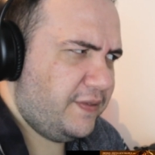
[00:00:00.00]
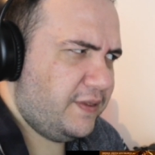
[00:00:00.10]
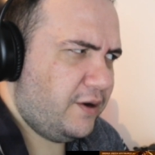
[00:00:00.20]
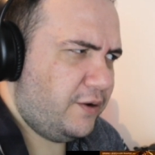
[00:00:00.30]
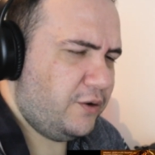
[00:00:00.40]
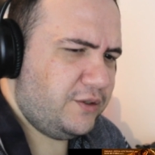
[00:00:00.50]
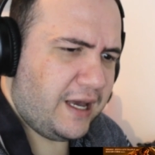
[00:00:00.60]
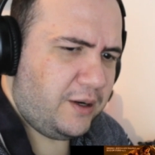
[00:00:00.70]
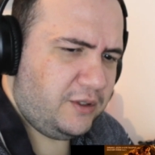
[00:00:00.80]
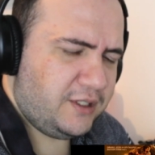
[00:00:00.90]
Are those
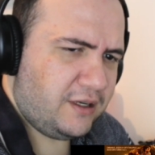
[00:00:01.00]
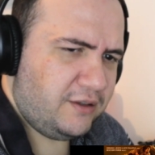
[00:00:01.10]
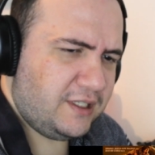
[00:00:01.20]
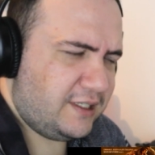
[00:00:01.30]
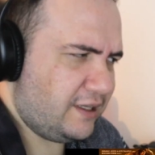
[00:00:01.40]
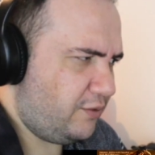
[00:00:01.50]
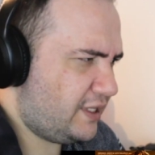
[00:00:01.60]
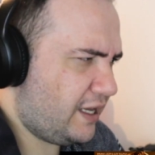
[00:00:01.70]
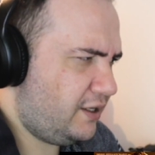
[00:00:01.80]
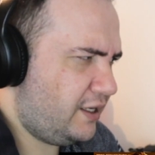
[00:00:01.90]
animal sounds? Was
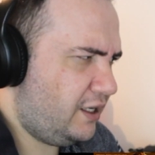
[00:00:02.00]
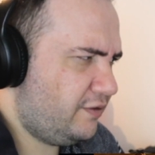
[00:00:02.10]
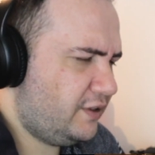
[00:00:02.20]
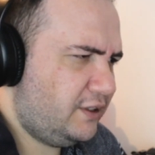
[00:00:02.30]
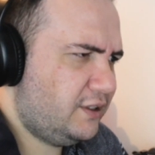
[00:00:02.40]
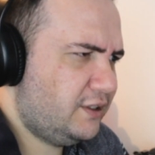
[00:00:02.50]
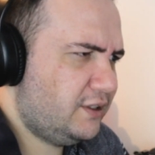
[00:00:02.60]
that an elephant?